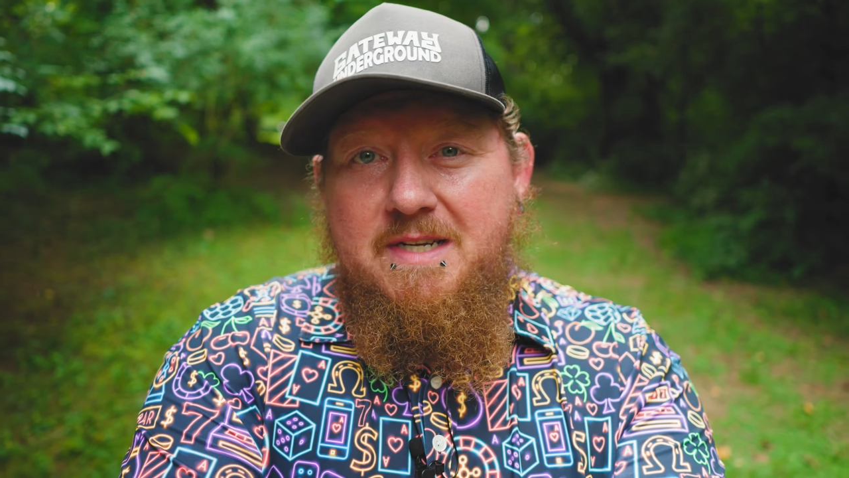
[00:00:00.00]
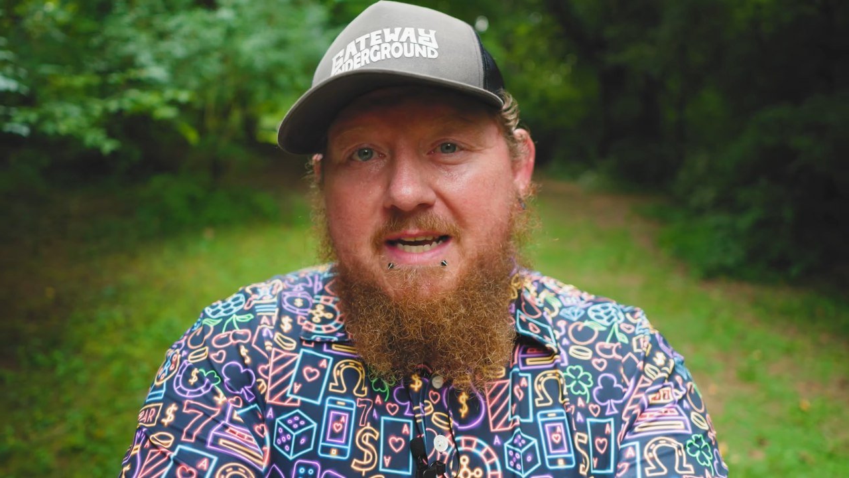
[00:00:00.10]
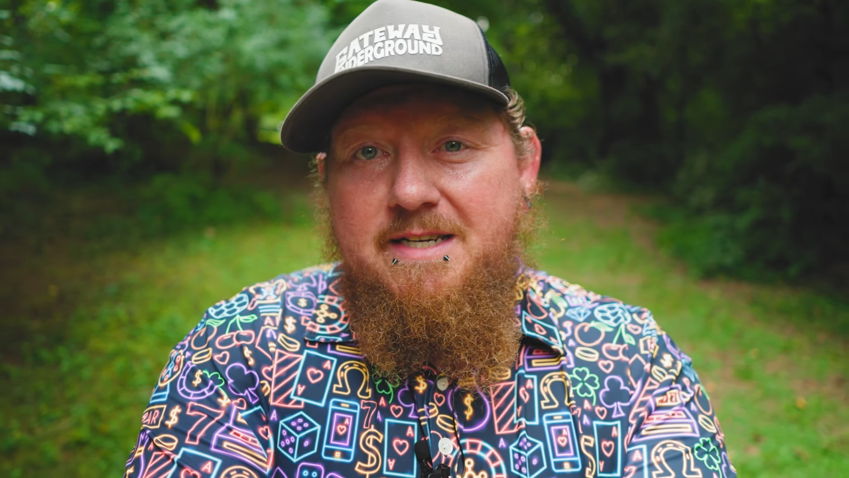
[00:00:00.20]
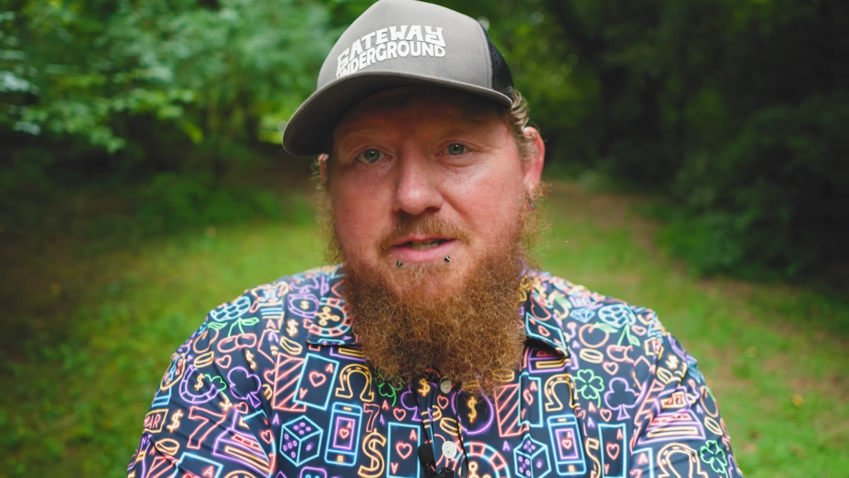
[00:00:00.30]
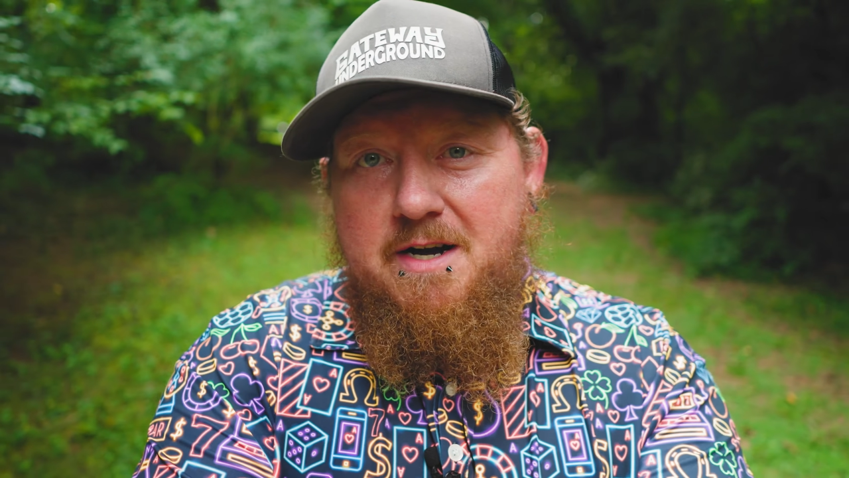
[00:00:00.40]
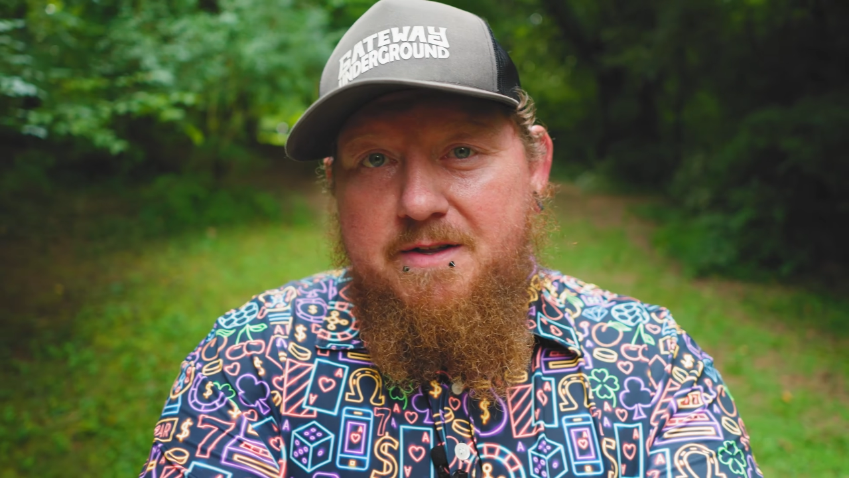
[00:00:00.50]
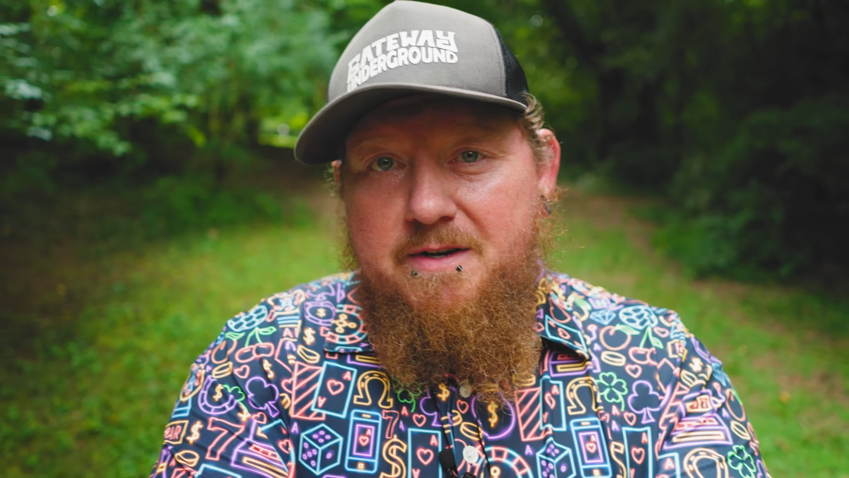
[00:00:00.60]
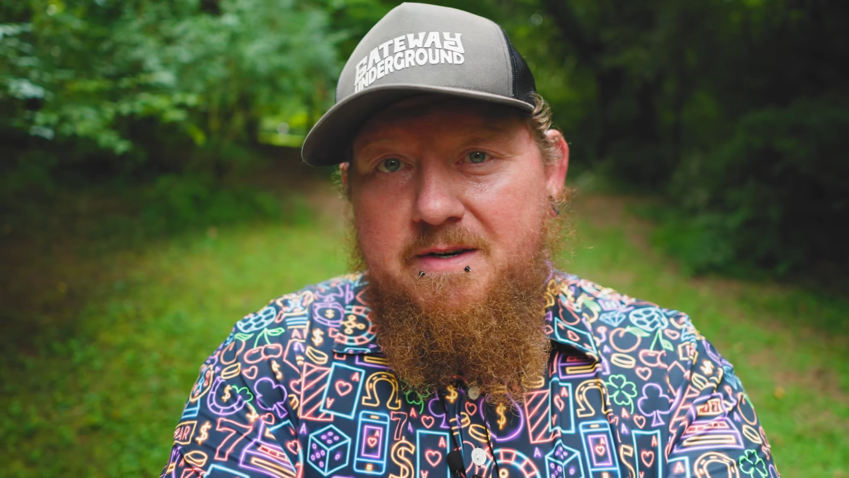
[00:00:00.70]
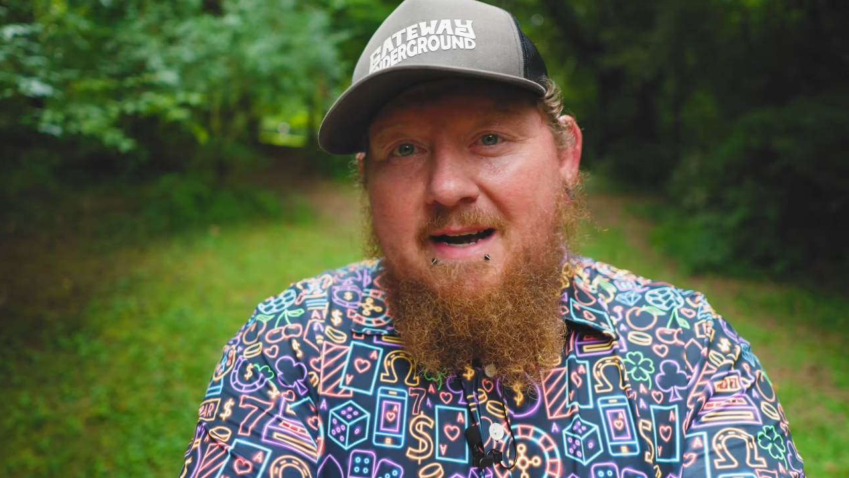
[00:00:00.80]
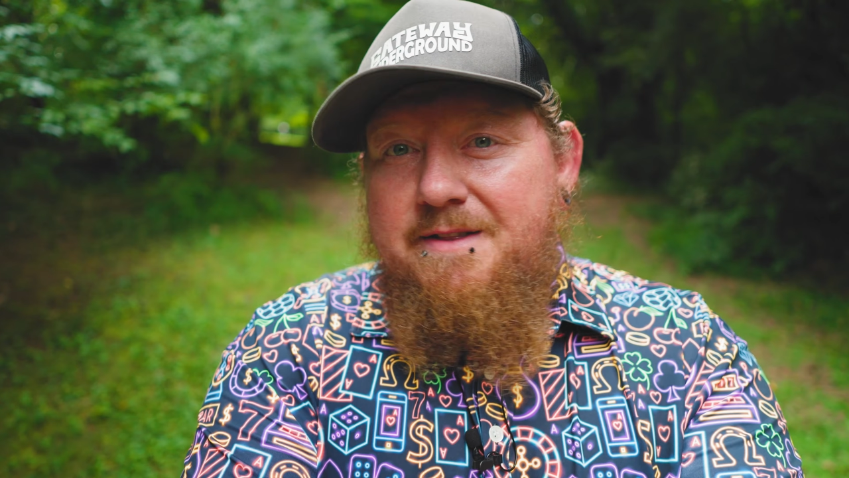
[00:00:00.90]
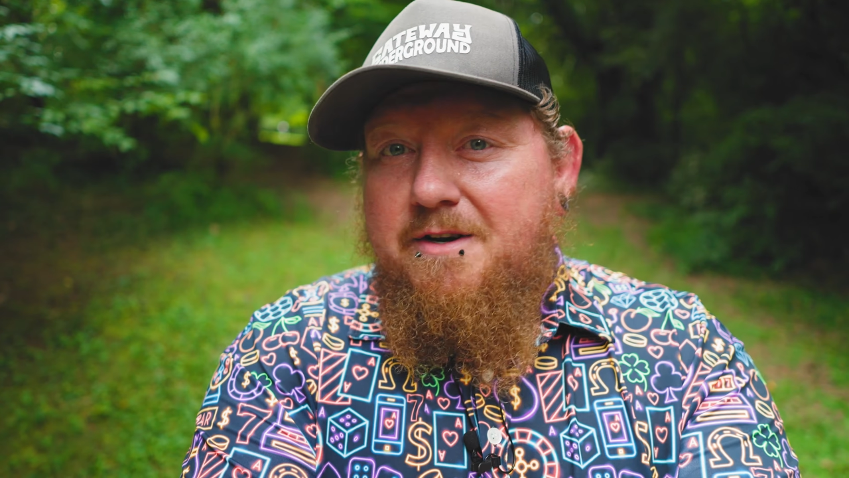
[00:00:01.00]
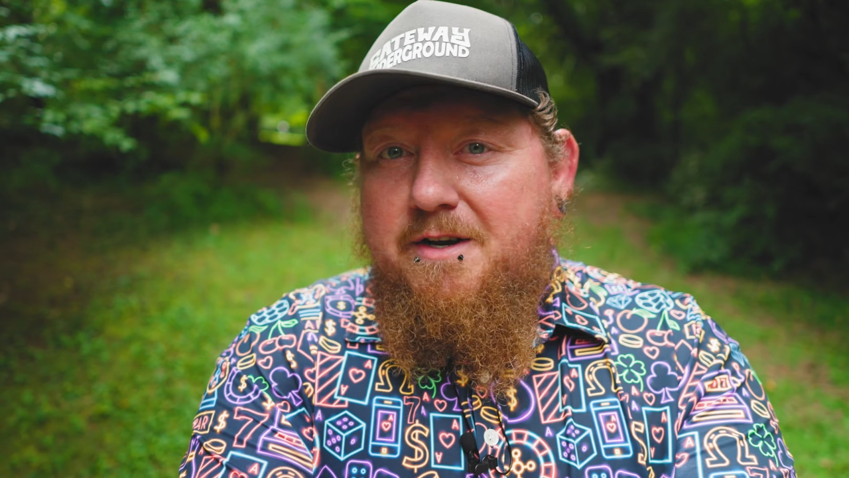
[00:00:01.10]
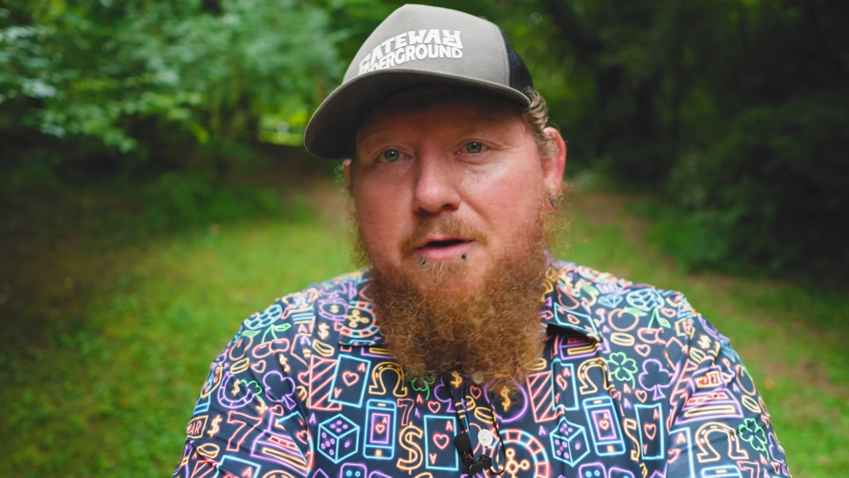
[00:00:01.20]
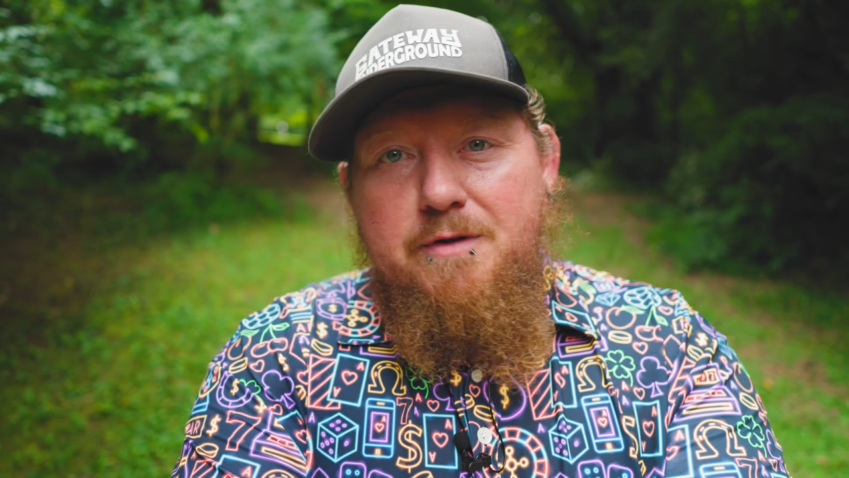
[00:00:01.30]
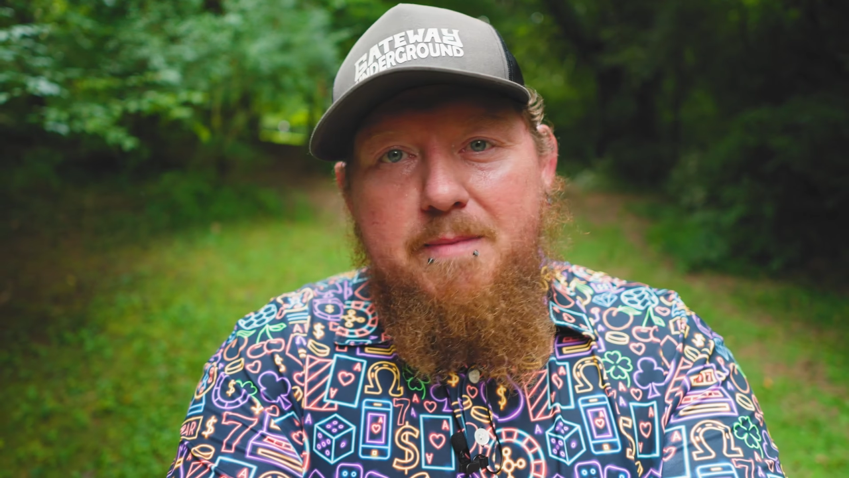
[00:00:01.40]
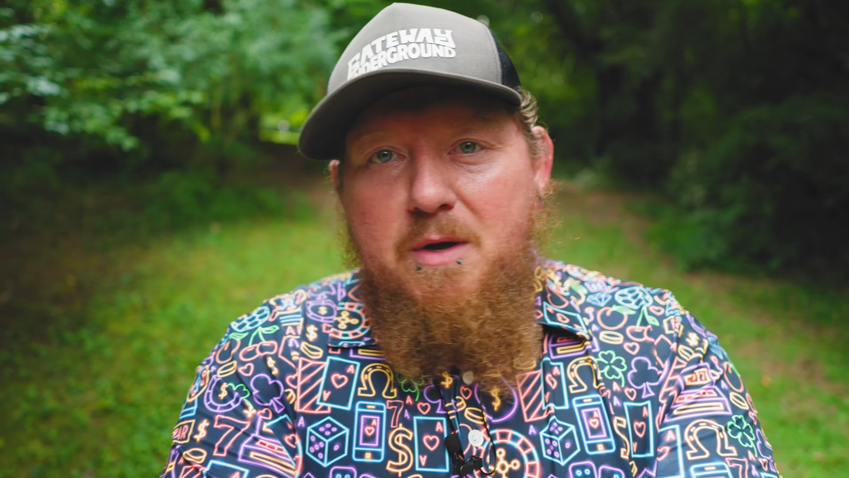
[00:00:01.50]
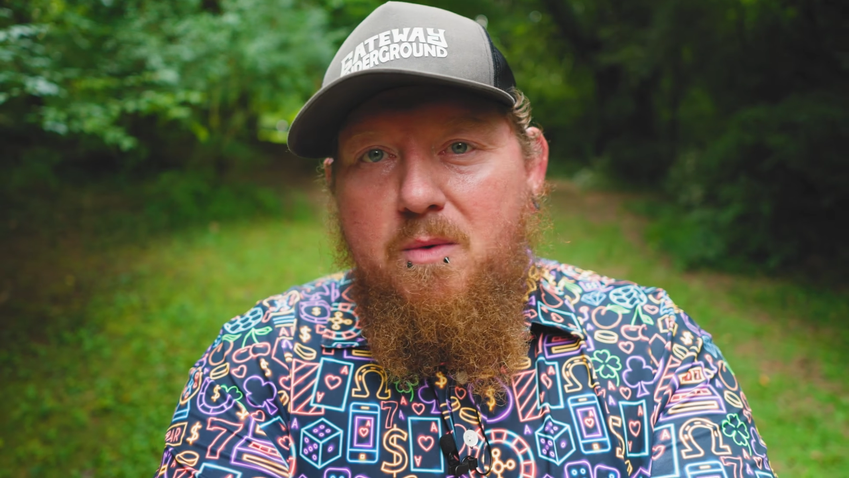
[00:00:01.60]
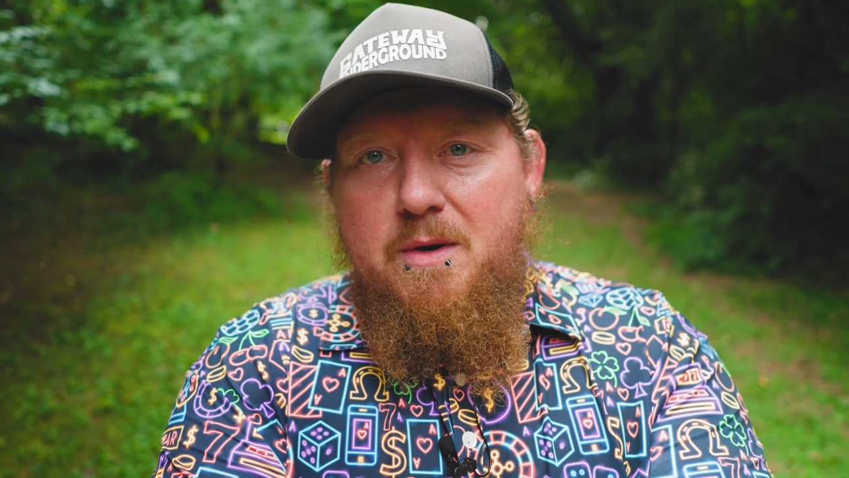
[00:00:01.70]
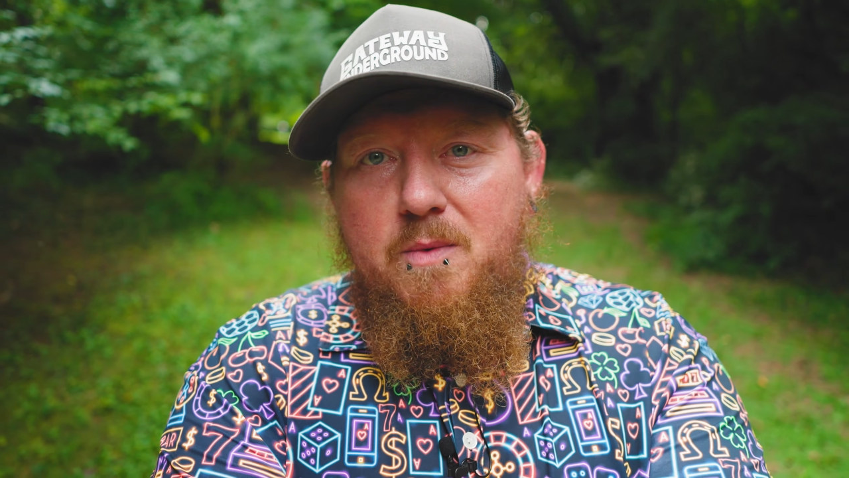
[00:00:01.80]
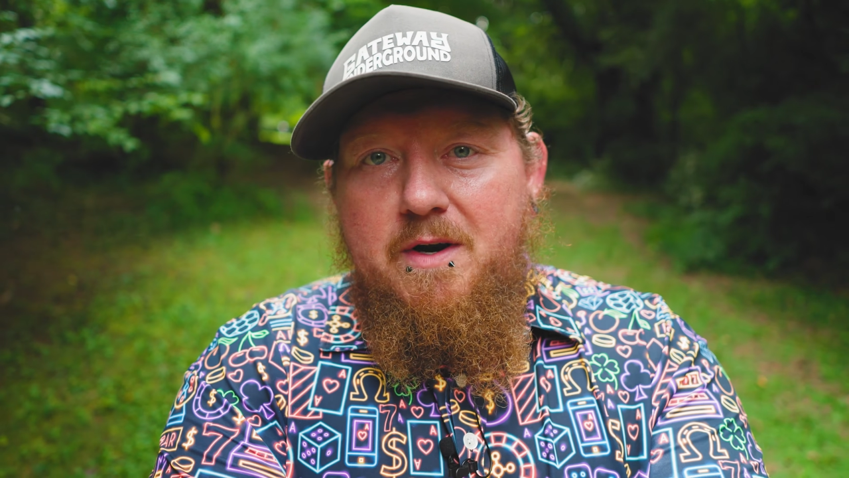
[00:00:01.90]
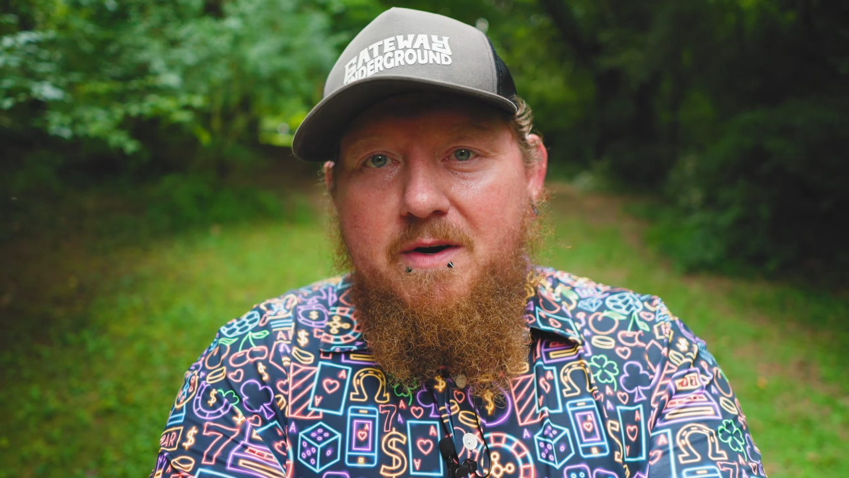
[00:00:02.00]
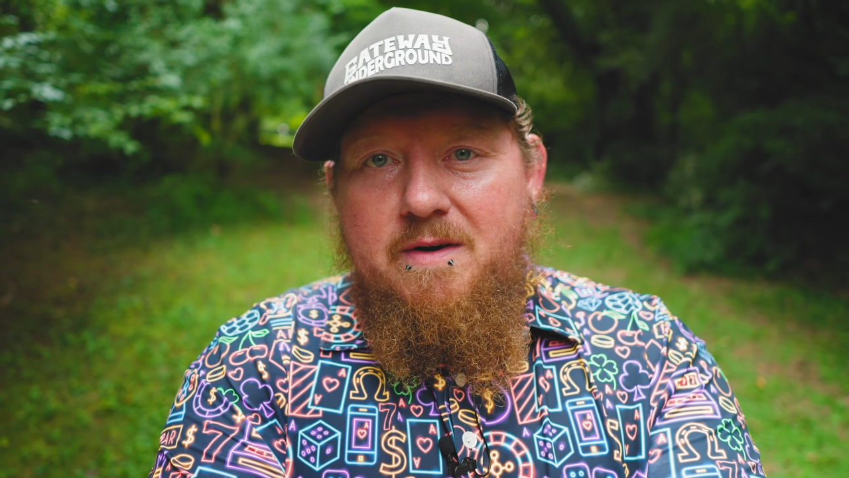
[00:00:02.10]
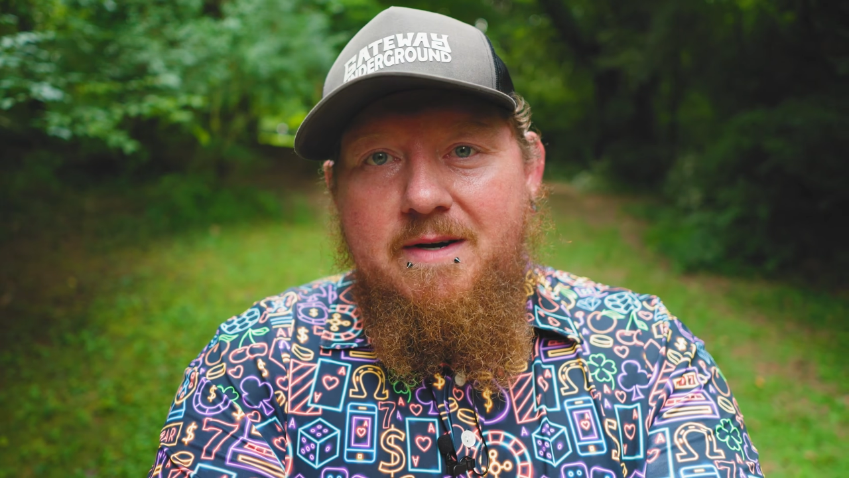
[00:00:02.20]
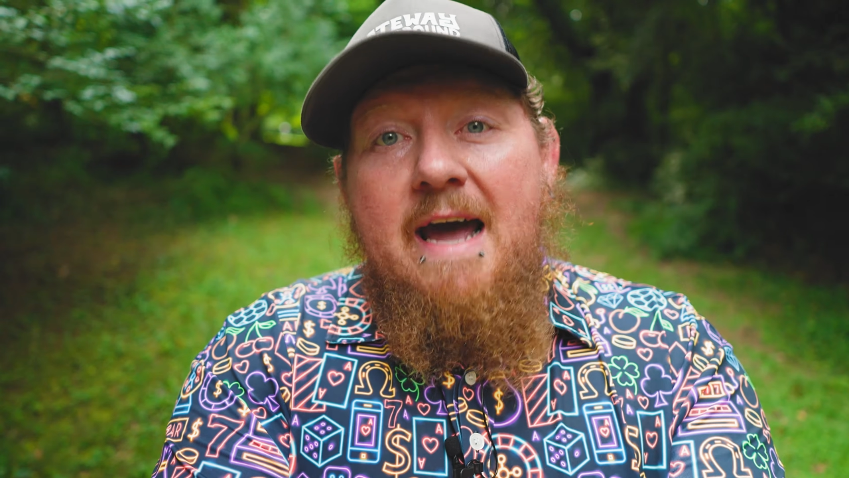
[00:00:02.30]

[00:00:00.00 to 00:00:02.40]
to each other, and there can only be one winner.